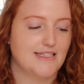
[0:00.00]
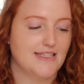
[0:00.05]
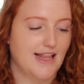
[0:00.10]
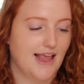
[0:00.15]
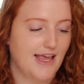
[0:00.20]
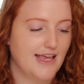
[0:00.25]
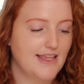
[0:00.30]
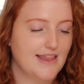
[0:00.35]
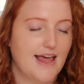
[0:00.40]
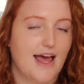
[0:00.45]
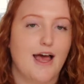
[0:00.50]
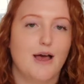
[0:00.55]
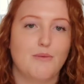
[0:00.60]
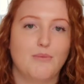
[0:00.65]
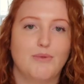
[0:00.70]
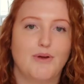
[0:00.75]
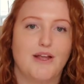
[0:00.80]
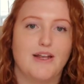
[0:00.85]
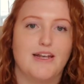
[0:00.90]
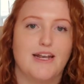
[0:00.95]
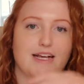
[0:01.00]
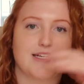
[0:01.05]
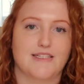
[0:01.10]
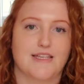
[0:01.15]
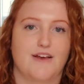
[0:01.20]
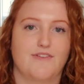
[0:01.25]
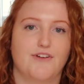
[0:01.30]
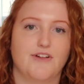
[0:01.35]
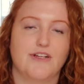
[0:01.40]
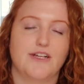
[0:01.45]
like that, but next
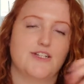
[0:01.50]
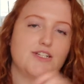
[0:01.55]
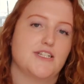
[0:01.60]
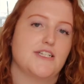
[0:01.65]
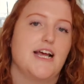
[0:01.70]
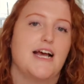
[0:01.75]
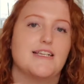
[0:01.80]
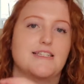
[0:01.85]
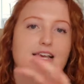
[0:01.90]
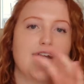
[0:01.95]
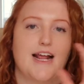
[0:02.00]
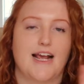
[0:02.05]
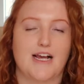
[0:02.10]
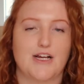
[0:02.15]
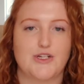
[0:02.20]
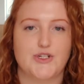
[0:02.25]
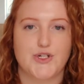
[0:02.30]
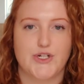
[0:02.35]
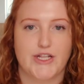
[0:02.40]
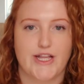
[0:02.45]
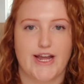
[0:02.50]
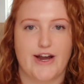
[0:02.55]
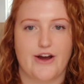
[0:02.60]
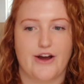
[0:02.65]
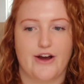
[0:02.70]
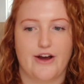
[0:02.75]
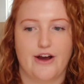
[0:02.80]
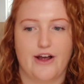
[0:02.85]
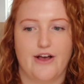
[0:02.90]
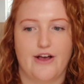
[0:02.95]
level. It just has that extra
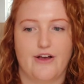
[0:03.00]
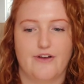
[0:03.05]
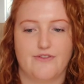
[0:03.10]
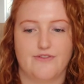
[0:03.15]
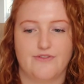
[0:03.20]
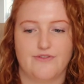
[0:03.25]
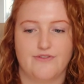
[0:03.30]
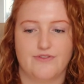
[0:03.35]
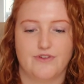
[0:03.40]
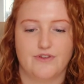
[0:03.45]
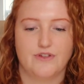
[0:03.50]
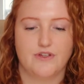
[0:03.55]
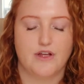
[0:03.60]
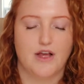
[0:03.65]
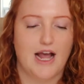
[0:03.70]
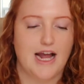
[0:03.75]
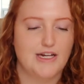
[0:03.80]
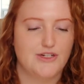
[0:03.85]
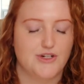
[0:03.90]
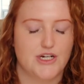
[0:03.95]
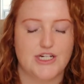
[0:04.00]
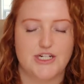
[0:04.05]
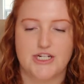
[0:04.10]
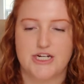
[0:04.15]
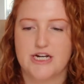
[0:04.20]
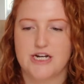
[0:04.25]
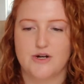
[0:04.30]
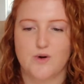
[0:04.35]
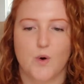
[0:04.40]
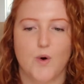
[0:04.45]
layer of
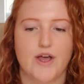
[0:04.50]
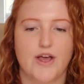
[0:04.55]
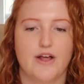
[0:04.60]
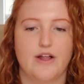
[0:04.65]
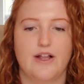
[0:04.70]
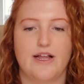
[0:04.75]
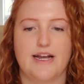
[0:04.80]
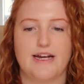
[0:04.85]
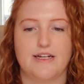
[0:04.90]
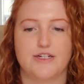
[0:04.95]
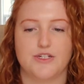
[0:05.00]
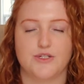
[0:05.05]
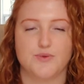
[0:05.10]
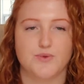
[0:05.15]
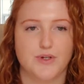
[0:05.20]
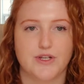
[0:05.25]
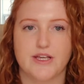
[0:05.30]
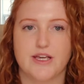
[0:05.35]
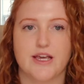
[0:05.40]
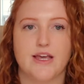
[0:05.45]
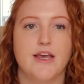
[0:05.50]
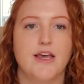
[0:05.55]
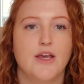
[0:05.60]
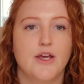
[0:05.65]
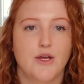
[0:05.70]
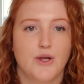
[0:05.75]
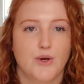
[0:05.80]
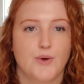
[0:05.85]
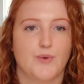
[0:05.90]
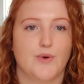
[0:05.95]
hydration and oil, and it just really,
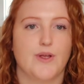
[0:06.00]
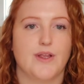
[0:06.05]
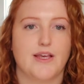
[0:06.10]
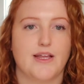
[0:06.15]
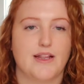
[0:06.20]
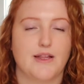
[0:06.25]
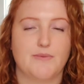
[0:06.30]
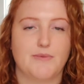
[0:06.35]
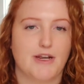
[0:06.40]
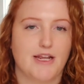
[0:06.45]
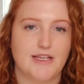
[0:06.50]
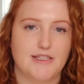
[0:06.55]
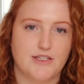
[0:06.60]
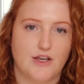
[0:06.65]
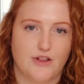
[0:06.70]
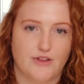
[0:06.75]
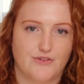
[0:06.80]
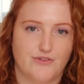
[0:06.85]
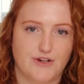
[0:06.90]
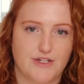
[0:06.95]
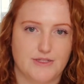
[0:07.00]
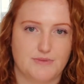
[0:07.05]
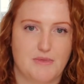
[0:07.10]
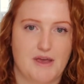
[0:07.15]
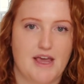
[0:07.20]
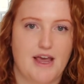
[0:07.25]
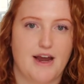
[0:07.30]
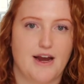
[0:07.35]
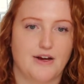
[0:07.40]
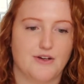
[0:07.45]
really eliminates all the frizz in
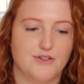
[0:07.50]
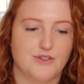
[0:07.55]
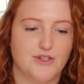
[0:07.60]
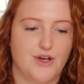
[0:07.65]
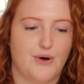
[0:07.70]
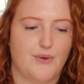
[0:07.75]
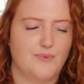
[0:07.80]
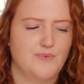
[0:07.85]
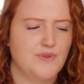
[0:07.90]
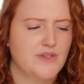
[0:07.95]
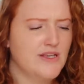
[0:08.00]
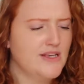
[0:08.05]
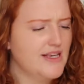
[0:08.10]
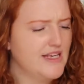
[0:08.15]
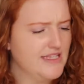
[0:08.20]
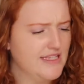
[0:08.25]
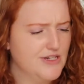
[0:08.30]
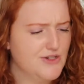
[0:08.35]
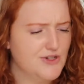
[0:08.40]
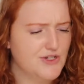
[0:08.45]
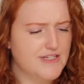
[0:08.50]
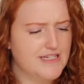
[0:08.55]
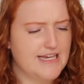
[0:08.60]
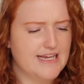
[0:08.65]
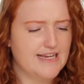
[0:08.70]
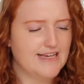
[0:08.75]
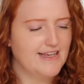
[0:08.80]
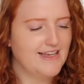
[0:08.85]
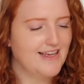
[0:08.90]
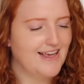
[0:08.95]
my hair. So it's
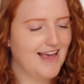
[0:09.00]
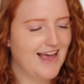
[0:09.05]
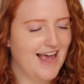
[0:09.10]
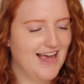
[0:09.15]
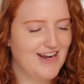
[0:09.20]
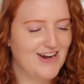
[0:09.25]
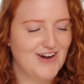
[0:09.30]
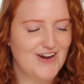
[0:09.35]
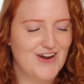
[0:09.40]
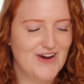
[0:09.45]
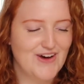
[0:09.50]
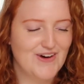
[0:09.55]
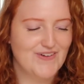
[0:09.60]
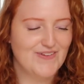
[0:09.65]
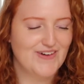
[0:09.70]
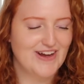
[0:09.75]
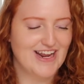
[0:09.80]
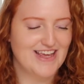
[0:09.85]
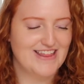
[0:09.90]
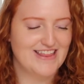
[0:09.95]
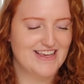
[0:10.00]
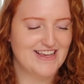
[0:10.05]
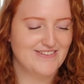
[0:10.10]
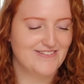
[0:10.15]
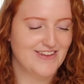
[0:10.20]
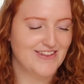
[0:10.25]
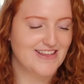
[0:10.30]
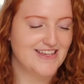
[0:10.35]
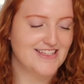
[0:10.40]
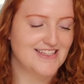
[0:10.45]
interesting. I don't know what I think
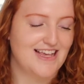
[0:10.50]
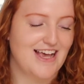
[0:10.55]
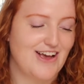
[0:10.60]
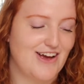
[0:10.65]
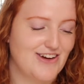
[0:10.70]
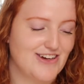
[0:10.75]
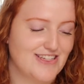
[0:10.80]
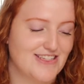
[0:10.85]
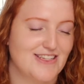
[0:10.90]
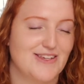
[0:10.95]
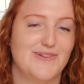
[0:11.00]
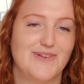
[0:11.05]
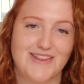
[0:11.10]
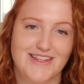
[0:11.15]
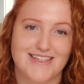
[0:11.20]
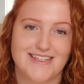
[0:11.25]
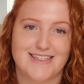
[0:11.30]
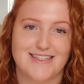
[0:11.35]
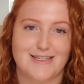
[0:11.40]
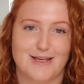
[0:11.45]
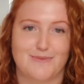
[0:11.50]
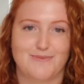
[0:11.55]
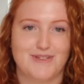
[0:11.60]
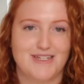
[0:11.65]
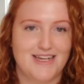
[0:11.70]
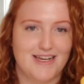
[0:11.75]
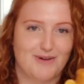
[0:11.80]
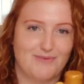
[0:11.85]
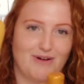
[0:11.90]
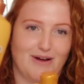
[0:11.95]
about this. I honestly, when this is
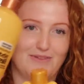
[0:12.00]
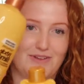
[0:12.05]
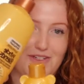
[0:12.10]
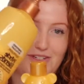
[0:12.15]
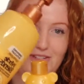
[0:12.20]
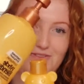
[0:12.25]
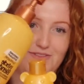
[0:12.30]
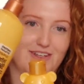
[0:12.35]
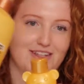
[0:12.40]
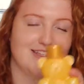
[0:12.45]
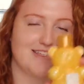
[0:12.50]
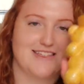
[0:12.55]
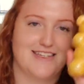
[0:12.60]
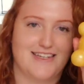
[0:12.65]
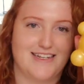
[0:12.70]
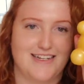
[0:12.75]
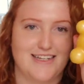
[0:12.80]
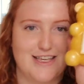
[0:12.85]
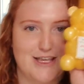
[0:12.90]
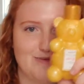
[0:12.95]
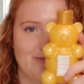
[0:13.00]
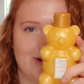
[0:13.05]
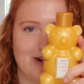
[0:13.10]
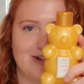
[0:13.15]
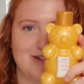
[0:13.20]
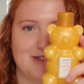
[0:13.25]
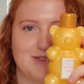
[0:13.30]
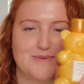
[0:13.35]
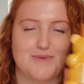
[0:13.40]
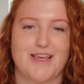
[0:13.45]
empty, I'll probably just fill this in and keep it
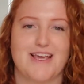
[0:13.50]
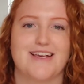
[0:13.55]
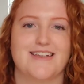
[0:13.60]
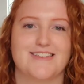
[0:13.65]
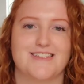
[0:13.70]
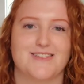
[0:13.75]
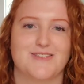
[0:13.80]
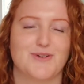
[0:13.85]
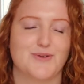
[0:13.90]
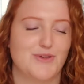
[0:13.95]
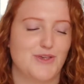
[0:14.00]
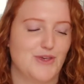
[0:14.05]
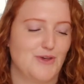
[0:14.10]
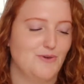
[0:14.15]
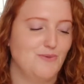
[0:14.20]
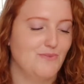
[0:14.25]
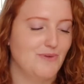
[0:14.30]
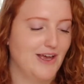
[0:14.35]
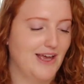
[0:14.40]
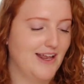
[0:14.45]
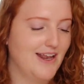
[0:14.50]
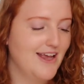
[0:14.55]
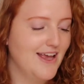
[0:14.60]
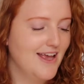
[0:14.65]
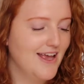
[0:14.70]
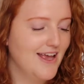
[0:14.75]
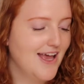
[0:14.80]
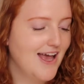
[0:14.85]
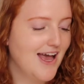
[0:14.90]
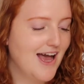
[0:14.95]
on display because it's so cute, but
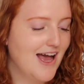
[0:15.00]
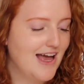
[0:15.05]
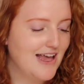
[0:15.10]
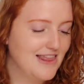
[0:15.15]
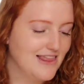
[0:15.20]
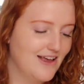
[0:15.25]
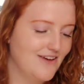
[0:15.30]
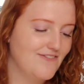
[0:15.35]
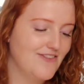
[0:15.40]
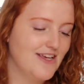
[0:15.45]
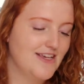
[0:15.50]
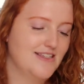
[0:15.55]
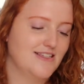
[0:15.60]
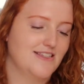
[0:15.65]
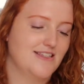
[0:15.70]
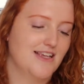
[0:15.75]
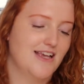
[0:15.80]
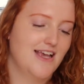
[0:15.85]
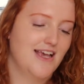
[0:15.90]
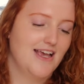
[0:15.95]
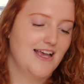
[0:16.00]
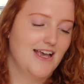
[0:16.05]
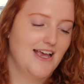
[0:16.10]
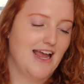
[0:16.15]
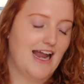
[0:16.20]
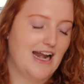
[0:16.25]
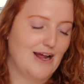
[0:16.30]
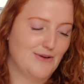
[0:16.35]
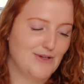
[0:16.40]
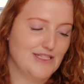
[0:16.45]
I love this.
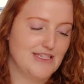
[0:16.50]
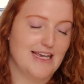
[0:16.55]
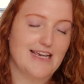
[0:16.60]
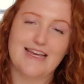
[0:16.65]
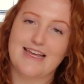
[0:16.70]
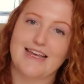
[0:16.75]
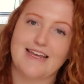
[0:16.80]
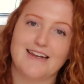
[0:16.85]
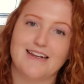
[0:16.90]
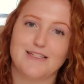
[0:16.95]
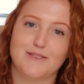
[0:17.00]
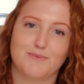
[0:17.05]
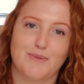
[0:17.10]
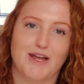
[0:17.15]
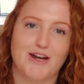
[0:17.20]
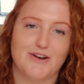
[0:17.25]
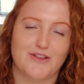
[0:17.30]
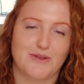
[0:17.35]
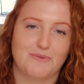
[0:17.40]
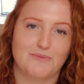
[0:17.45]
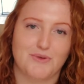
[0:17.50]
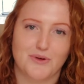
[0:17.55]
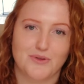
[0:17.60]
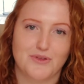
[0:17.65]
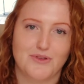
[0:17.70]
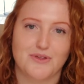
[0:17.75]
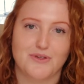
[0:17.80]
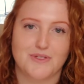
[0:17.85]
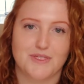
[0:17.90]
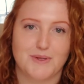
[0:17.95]
And I would say it is better than both
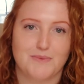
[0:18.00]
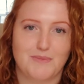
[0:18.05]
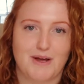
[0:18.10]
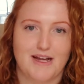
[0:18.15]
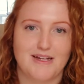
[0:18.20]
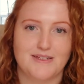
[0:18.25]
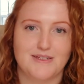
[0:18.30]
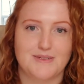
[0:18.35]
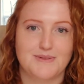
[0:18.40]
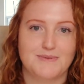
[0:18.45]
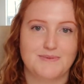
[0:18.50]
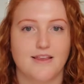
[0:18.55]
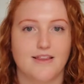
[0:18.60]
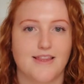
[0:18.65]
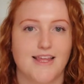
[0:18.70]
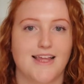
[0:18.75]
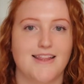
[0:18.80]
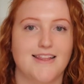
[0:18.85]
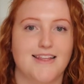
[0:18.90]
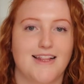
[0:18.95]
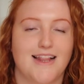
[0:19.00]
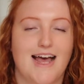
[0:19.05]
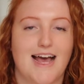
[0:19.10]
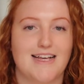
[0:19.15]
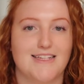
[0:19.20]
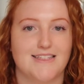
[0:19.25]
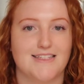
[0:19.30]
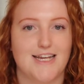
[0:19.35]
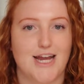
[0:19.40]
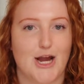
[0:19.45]
of those combined. Then the
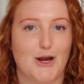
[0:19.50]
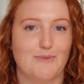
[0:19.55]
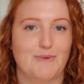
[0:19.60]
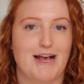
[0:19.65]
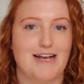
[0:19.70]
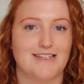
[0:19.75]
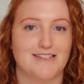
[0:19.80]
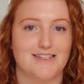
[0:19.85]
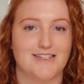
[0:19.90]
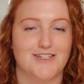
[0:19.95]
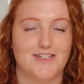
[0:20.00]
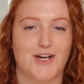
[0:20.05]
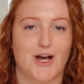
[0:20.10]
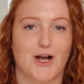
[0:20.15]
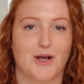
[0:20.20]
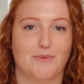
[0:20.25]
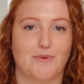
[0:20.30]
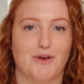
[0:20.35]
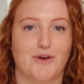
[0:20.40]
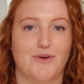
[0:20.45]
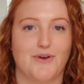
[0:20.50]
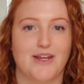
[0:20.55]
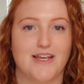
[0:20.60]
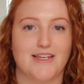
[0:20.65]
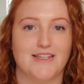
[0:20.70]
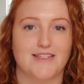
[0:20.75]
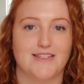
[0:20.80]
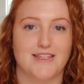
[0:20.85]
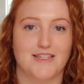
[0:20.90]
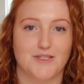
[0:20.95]
last hair mask to talk about
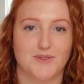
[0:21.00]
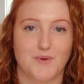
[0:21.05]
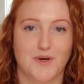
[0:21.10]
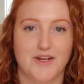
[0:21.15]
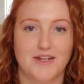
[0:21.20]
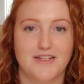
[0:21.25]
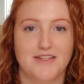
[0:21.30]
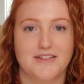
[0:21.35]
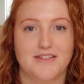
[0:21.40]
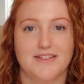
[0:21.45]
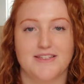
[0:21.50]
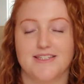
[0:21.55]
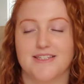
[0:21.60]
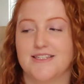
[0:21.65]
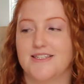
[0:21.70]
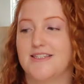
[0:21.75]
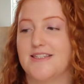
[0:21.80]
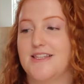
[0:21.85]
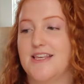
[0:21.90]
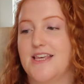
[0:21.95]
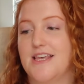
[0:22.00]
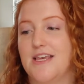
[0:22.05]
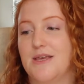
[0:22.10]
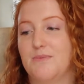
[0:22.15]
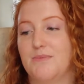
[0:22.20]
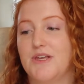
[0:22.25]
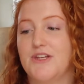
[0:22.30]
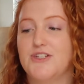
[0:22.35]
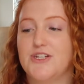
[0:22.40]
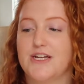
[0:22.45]
is this one. This is the
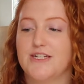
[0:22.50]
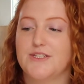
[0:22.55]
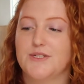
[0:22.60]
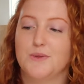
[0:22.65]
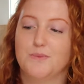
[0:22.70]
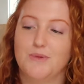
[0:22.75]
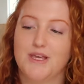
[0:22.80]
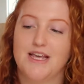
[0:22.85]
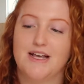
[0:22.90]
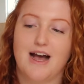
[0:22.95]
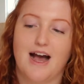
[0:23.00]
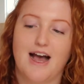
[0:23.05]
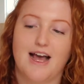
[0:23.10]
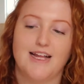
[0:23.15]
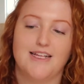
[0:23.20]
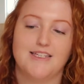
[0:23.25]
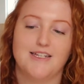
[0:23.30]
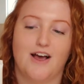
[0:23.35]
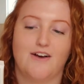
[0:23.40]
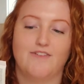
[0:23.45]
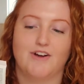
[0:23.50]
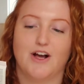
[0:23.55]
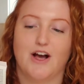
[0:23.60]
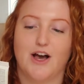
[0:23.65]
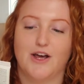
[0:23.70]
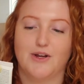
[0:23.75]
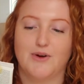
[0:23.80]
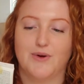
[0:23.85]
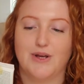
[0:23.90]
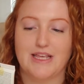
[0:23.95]
Be Gentle, Be Kind
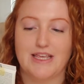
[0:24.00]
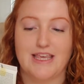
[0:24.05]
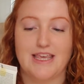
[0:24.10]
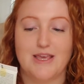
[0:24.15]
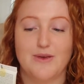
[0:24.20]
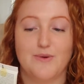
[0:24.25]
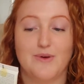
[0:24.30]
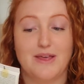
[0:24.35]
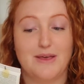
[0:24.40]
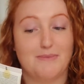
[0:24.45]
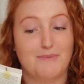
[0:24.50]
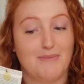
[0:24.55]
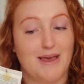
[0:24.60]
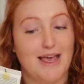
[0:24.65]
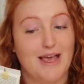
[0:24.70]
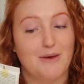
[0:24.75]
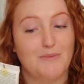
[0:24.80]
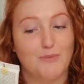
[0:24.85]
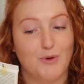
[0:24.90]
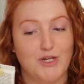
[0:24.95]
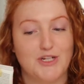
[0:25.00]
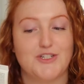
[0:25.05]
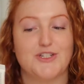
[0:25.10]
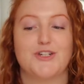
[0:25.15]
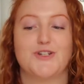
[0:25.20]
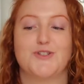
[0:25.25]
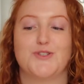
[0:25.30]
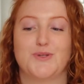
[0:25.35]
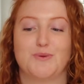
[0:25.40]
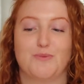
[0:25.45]
Avocado and Kiwi Mega Moisture
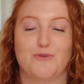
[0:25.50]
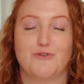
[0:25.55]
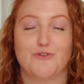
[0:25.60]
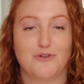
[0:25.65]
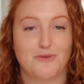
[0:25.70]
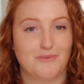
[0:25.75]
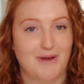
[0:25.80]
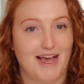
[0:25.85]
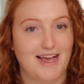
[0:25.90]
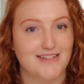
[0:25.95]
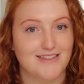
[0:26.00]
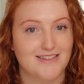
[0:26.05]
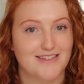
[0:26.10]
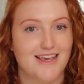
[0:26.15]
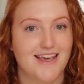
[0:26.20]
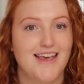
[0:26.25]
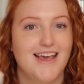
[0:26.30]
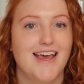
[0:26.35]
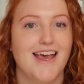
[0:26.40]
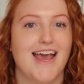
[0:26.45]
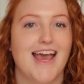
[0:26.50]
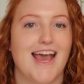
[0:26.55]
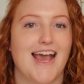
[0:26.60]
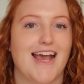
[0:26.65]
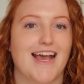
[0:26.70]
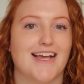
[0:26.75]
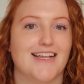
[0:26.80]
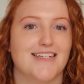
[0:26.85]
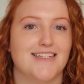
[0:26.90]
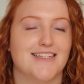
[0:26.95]
Superfood Mask.
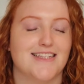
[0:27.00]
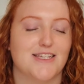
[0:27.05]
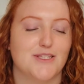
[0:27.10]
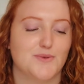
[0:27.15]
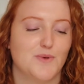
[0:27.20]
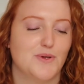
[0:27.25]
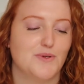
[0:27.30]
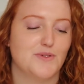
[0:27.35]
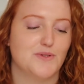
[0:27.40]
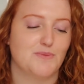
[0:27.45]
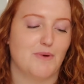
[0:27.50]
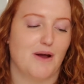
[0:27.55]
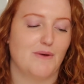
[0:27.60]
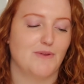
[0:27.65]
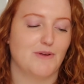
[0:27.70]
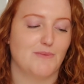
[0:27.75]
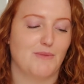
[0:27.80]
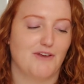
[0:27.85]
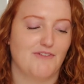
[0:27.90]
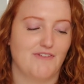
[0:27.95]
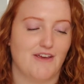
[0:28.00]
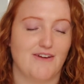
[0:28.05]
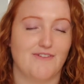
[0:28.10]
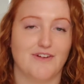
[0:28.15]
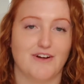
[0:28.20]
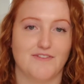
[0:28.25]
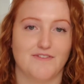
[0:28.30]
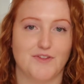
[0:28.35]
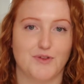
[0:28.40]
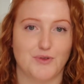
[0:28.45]
And this one was probably my
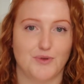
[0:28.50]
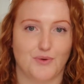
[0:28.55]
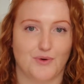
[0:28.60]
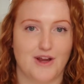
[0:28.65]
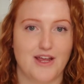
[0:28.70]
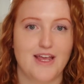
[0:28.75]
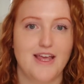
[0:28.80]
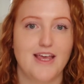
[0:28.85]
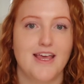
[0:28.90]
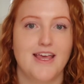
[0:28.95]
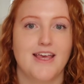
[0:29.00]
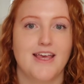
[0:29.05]
favorite of the three.